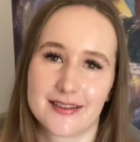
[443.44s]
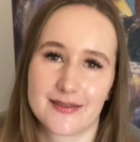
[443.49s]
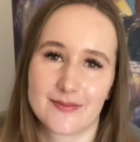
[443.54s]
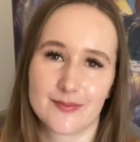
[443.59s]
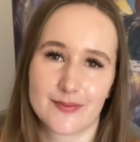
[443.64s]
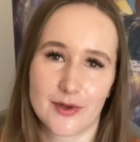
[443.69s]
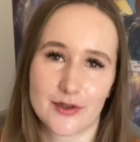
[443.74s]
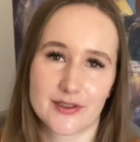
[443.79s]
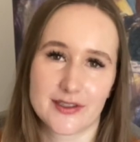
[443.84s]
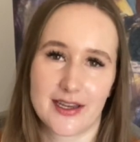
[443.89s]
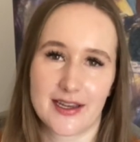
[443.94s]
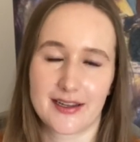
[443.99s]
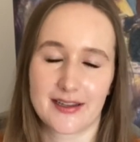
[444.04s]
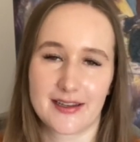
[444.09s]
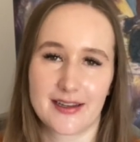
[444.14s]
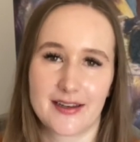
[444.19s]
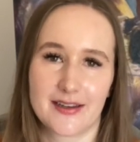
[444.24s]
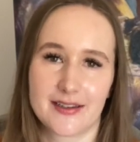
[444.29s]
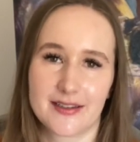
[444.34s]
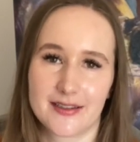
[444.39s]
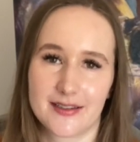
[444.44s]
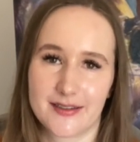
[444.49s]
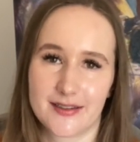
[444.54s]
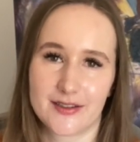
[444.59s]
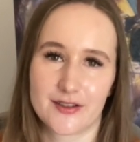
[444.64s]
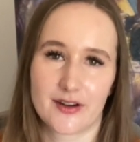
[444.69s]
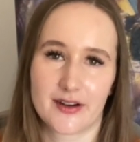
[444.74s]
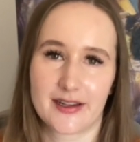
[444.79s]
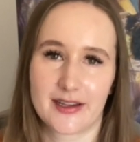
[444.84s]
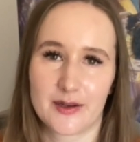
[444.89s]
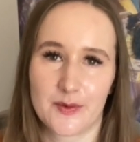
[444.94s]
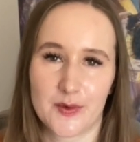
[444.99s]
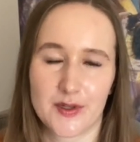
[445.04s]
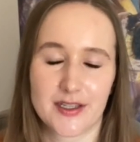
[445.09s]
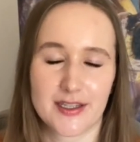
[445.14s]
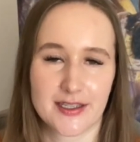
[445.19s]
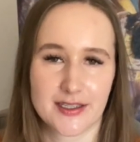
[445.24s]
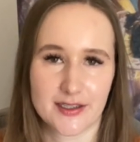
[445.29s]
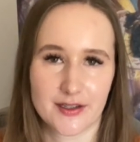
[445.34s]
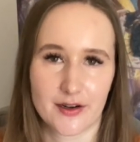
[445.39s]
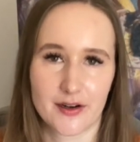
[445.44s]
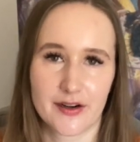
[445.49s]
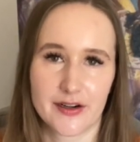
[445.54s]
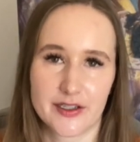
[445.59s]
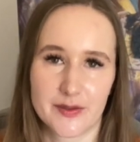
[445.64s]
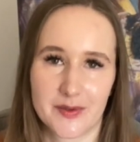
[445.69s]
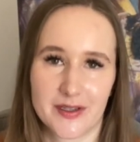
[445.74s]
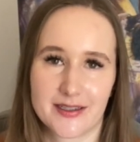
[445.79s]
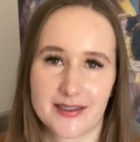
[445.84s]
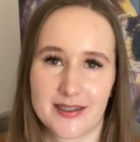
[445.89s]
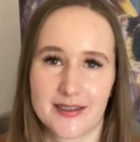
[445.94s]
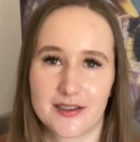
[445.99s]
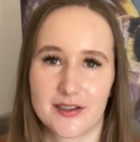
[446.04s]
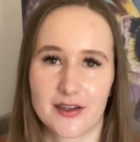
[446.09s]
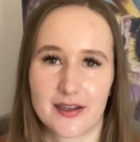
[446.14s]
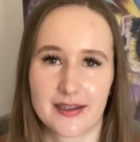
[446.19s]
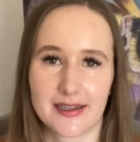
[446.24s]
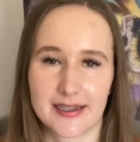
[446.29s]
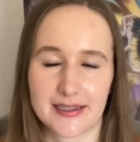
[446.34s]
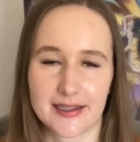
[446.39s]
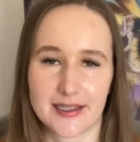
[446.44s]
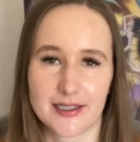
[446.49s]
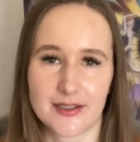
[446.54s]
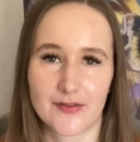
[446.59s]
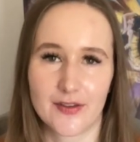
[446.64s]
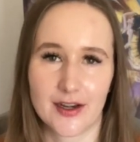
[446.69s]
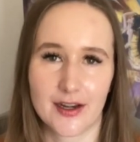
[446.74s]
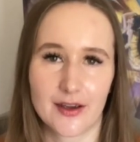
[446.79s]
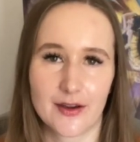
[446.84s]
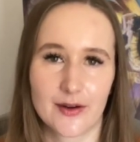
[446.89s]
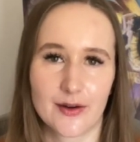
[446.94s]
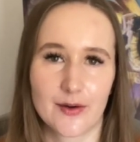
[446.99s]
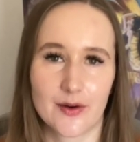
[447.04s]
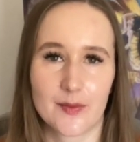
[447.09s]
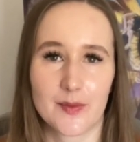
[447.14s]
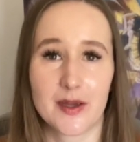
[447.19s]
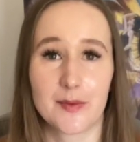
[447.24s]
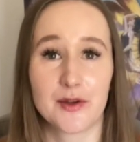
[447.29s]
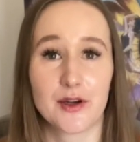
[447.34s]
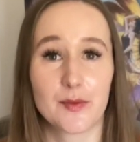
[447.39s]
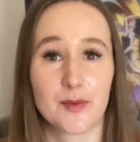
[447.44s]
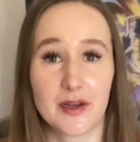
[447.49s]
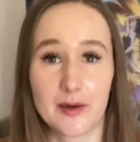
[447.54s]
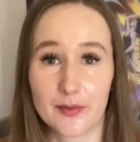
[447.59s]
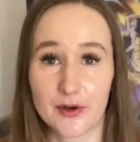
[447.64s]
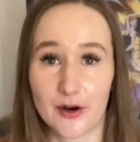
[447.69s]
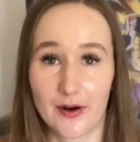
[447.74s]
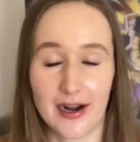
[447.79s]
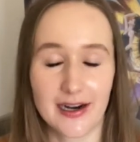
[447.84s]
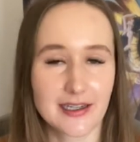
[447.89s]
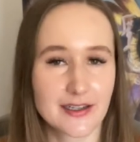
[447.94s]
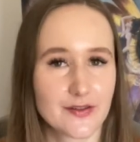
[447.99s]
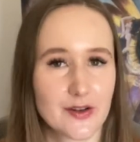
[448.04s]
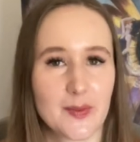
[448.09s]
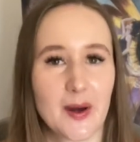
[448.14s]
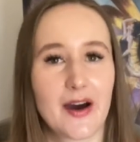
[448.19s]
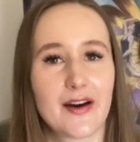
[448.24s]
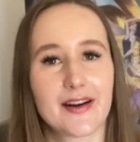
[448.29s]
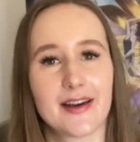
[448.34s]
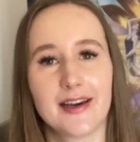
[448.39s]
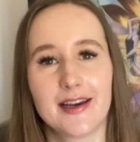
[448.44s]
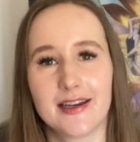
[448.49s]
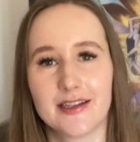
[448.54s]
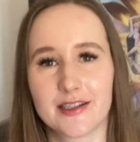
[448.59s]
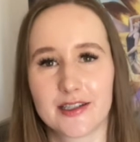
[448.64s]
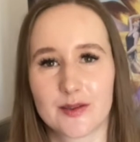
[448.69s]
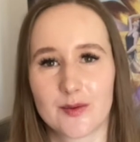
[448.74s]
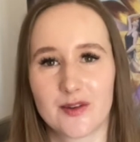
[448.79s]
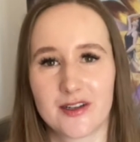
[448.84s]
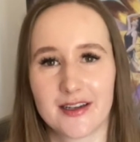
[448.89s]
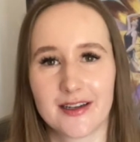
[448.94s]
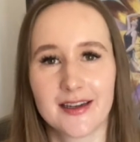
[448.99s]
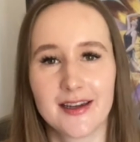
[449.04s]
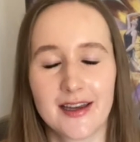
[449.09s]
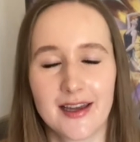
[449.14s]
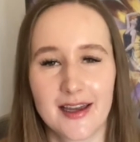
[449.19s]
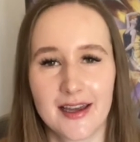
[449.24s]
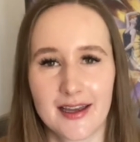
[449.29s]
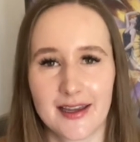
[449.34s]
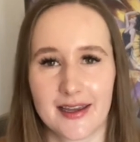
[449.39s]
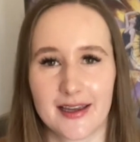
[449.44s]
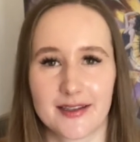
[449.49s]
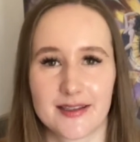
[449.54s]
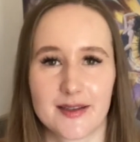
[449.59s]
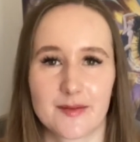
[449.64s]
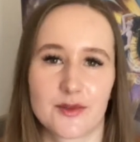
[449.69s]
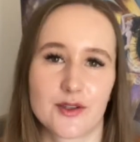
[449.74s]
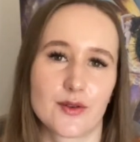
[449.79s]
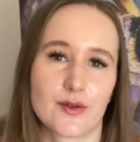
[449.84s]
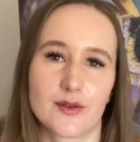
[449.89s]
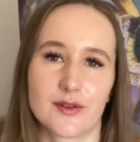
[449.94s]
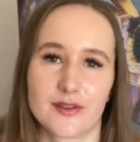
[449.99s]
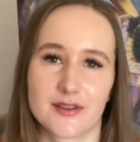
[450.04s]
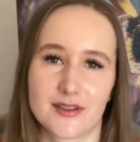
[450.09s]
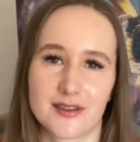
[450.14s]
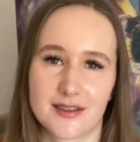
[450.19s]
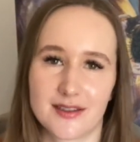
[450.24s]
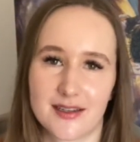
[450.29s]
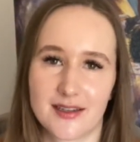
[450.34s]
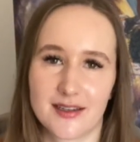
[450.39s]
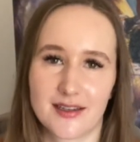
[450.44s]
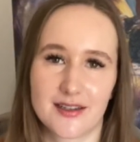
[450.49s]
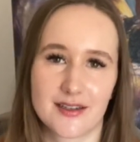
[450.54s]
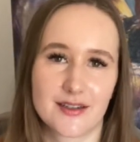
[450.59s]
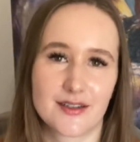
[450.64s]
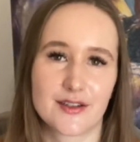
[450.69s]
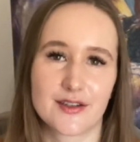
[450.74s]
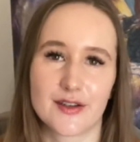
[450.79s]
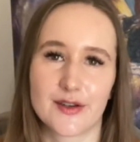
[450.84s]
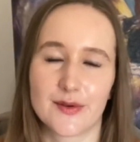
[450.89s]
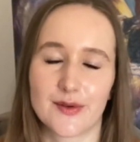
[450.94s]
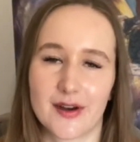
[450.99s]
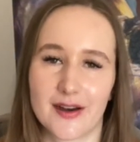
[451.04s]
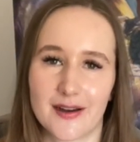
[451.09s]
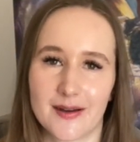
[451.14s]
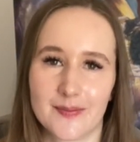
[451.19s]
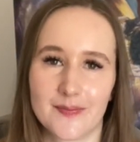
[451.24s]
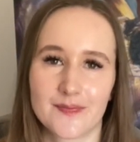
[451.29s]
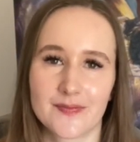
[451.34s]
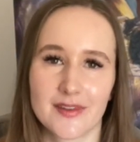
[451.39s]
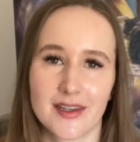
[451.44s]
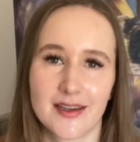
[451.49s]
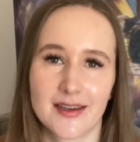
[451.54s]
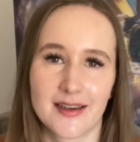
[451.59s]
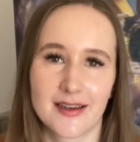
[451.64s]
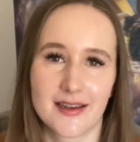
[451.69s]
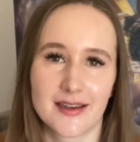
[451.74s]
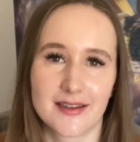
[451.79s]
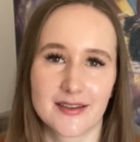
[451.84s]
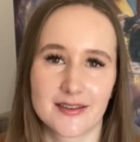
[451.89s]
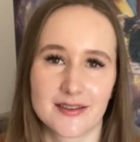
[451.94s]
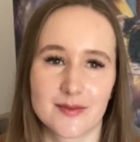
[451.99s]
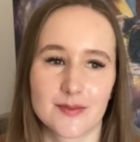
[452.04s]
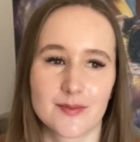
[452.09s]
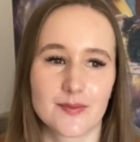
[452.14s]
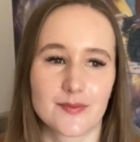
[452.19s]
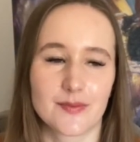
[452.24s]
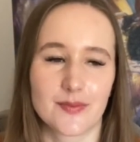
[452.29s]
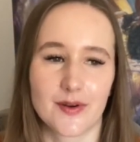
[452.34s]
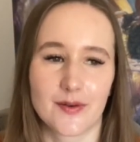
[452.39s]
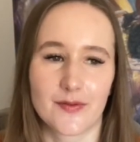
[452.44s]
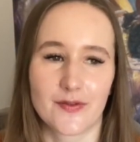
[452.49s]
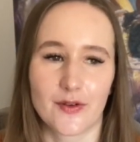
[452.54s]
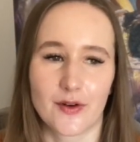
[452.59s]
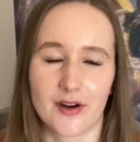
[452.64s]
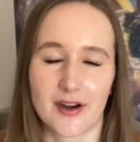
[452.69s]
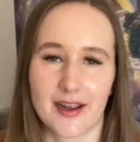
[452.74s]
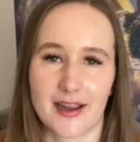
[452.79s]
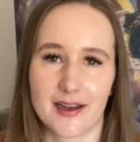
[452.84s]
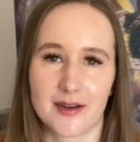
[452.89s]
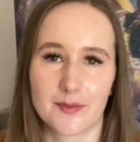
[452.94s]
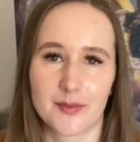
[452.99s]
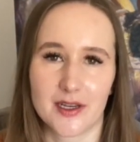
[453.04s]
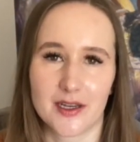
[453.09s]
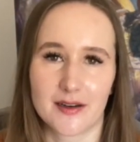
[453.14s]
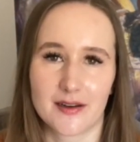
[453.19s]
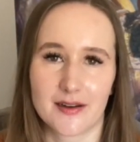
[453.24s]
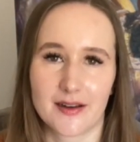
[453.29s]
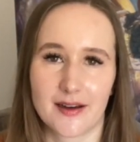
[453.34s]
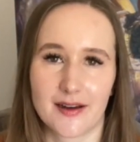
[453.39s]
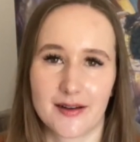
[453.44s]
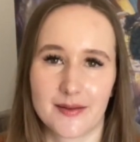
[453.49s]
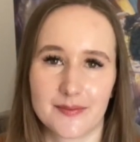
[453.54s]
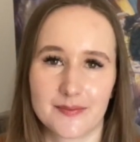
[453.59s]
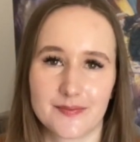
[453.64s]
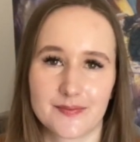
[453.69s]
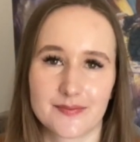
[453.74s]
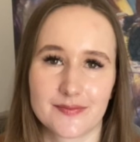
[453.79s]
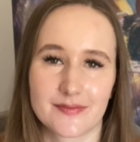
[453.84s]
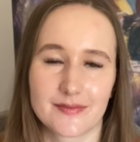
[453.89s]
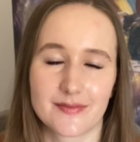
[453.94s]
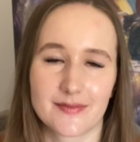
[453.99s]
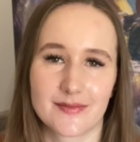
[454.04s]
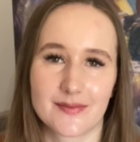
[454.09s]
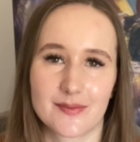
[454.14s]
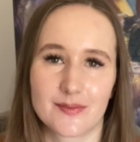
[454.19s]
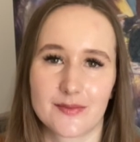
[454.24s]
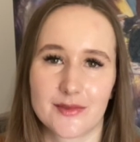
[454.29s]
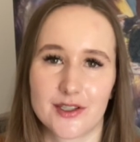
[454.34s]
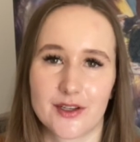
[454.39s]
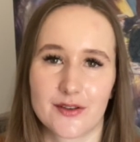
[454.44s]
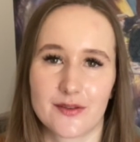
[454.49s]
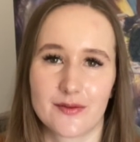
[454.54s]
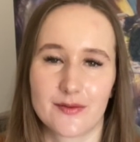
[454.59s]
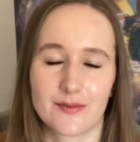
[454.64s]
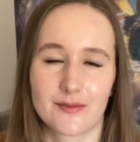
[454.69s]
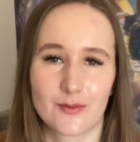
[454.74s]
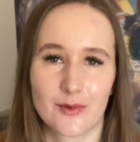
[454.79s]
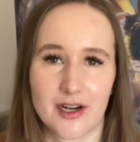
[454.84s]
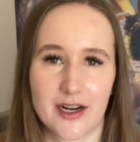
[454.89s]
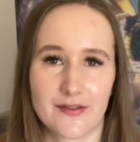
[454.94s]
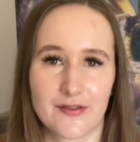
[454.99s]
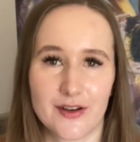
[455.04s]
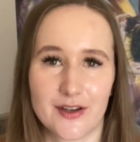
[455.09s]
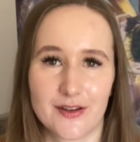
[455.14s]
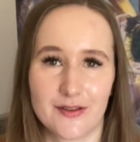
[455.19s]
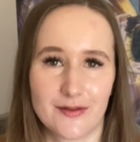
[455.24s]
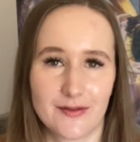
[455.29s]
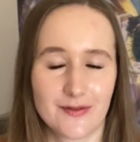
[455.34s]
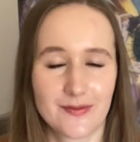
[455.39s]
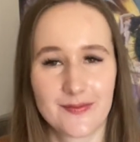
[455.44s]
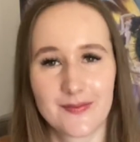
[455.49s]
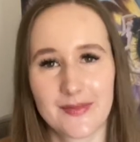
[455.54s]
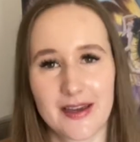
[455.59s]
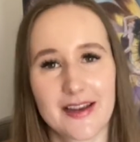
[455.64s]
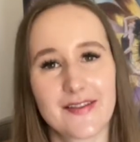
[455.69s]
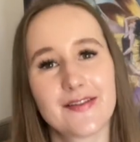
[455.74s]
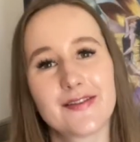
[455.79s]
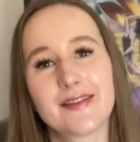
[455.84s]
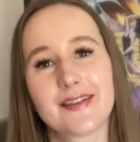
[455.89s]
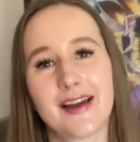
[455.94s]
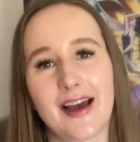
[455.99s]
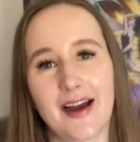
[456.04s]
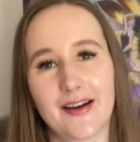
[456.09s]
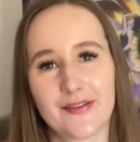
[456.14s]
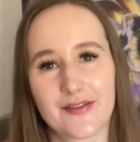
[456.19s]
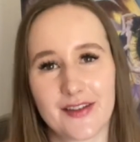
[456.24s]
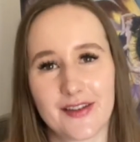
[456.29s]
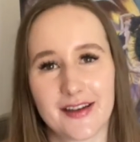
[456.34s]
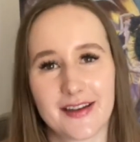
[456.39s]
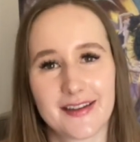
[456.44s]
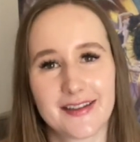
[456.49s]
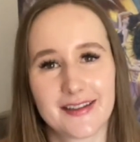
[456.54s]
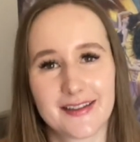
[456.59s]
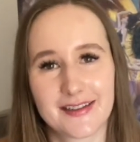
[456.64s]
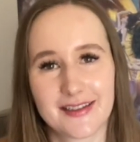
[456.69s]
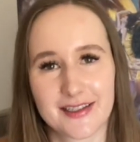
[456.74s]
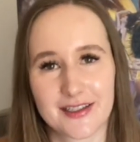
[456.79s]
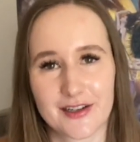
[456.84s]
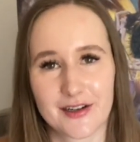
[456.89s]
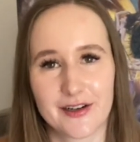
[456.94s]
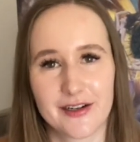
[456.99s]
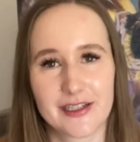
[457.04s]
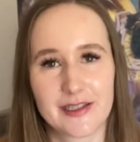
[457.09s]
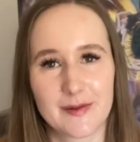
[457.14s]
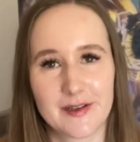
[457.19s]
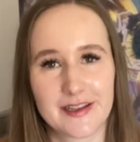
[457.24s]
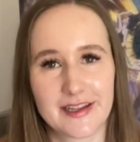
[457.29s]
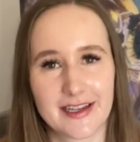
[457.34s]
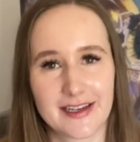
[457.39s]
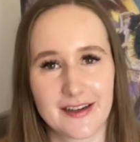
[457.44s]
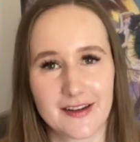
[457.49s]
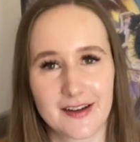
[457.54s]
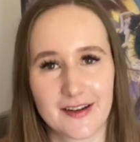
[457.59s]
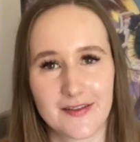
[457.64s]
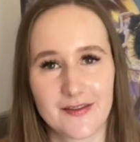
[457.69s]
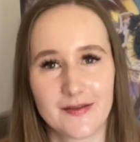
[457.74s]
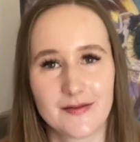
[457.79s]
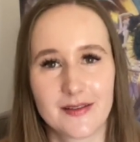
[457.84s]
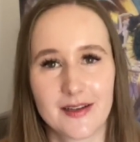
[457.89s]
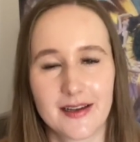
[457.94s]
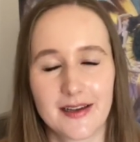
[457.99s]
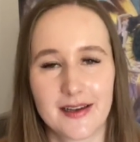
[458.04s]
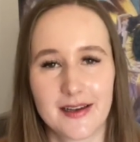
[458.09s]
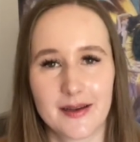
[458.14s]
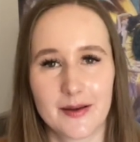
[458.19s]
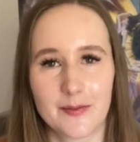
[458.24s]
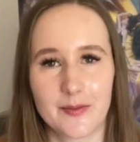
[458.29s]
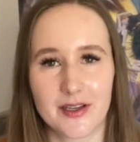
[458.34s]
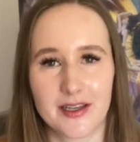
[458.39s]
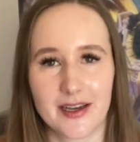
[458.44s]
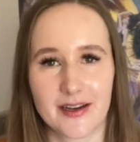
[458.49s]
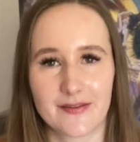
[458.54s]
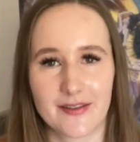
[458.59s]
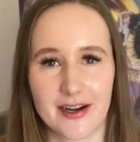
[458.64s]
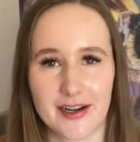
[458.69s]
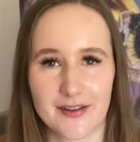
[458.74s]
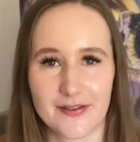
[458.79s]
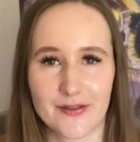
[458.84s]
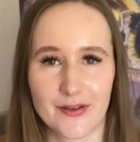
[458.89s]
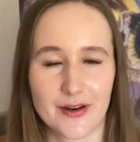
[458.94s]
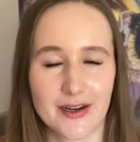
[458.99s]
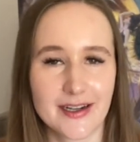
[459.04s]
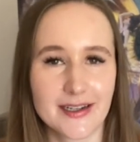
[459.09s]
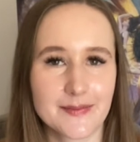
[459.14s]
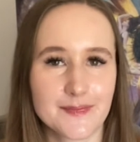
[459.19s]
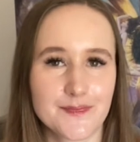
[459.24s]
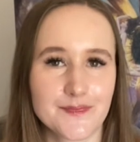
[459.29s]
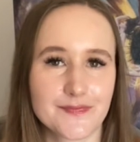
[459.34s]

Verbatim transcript: most likely struggling with discouragement since you clicked this video, or maybe you're being proactive about it and just wanna get some tools to um, beforehand be, um, so whenever you may have a discouragement that you can be ready for it.